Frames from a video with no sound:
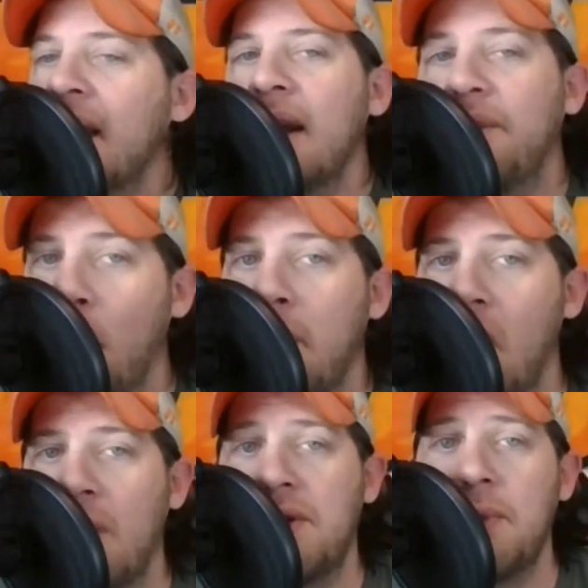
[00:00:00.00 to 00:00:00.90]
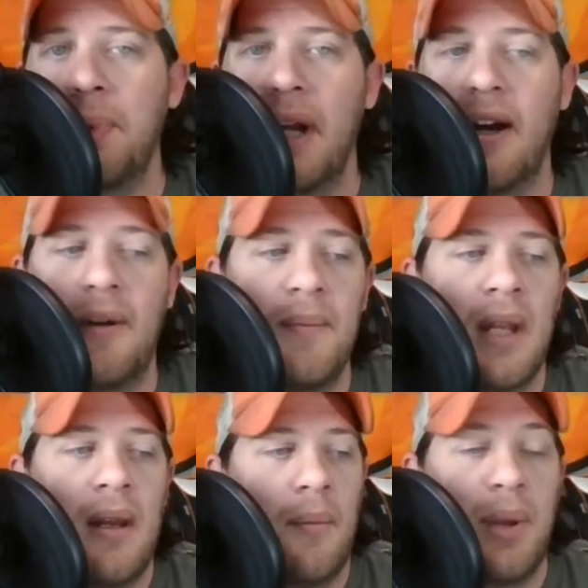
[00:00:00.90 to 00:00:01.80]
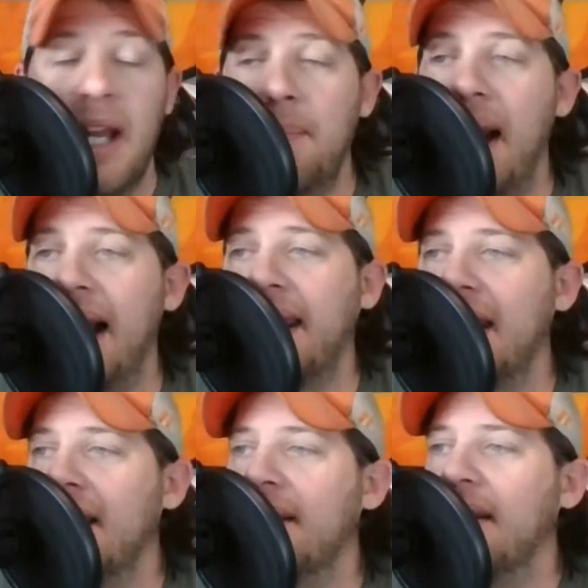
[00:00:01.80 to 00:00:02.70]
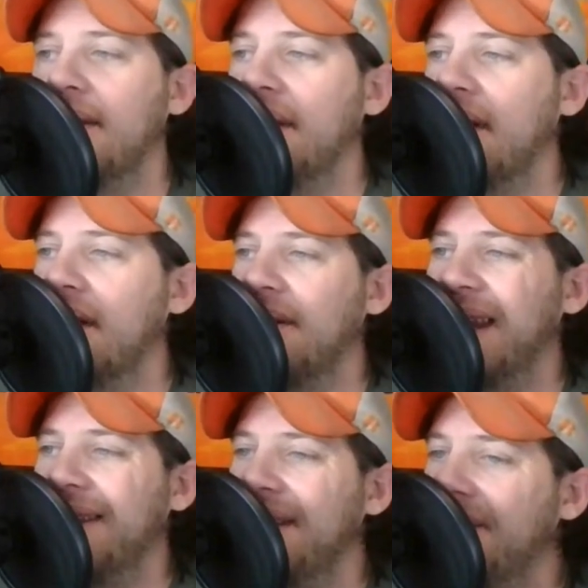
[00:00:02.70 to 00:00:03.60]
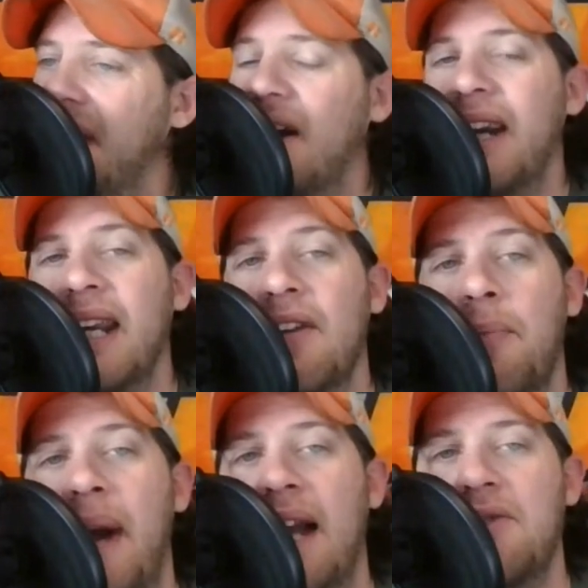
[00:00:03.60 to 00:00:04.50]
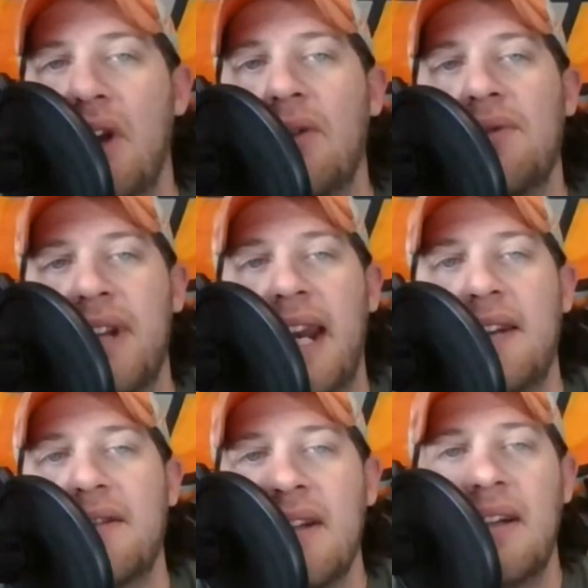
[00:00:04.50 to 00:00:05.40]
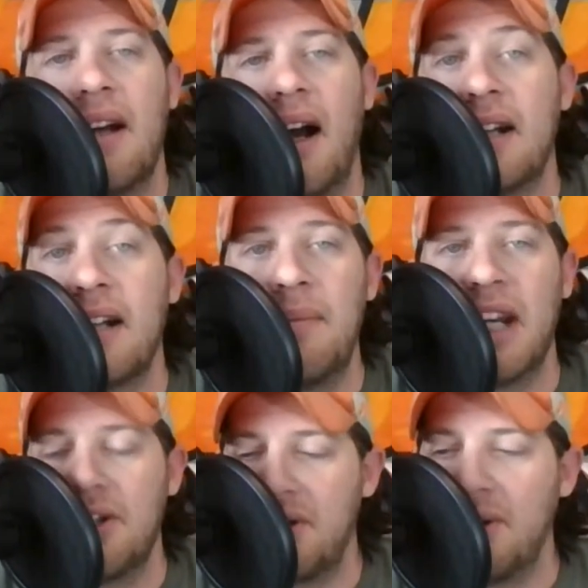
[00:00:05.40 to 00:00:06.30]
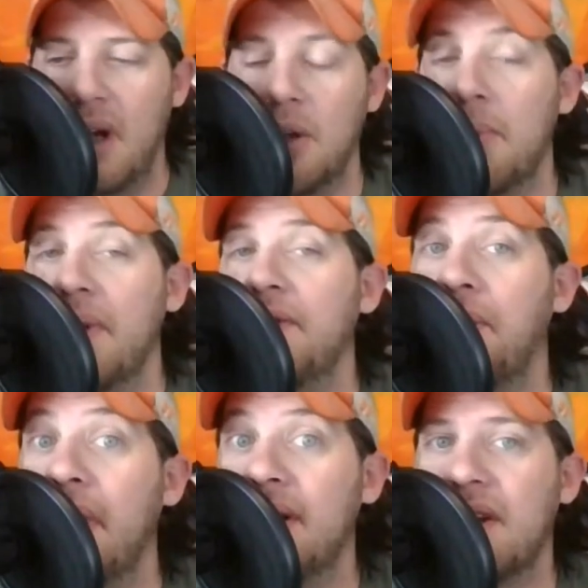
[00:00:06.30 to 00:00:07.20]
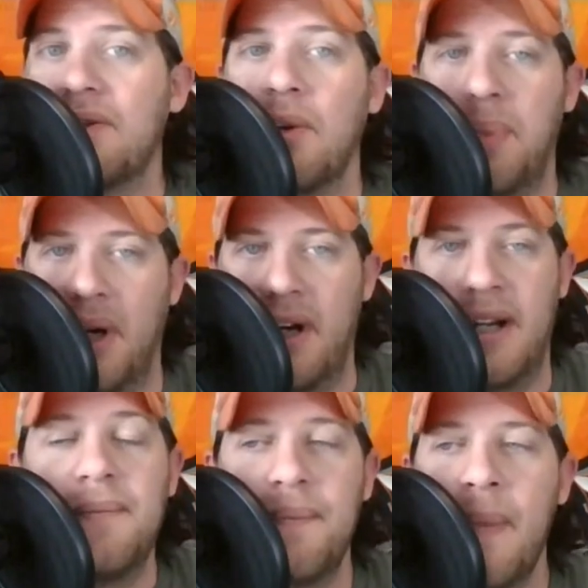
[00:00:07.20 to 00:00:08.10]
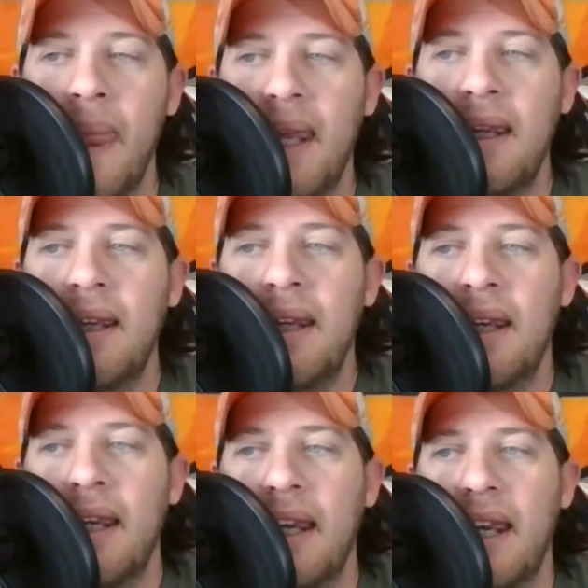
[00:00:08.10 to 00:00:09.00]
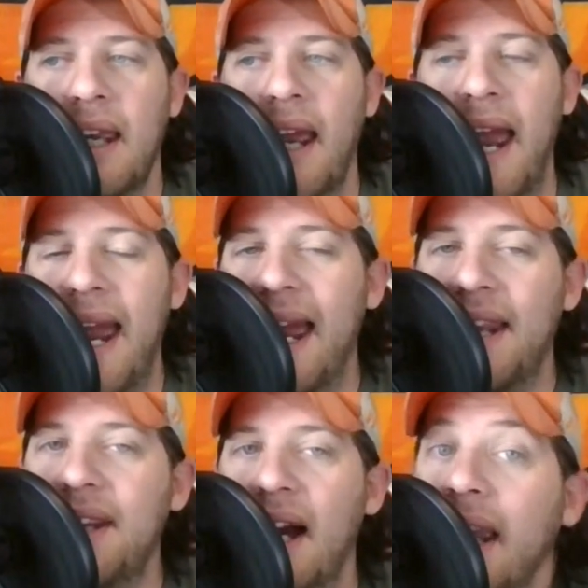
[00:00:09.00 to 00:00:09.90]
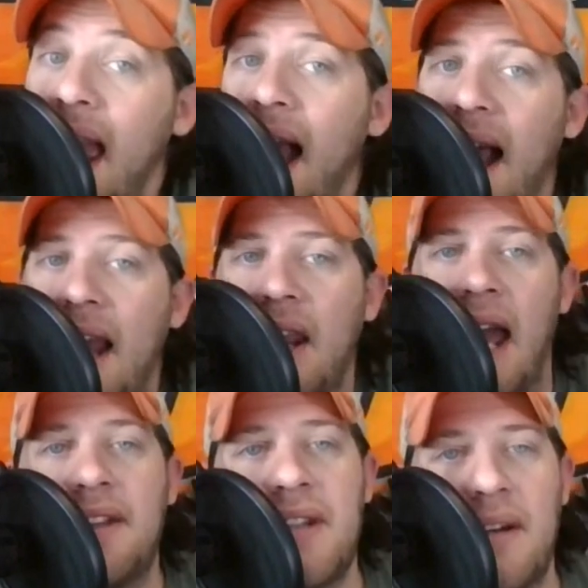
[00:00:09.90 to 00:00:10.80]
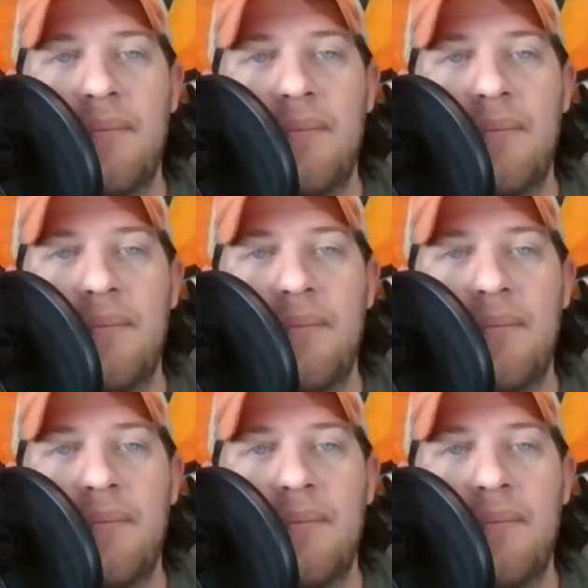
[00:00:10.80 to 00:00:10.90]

former OSU player, played back in the very end of the Pat Jones days, coming into a little bit of a transitional period. And had some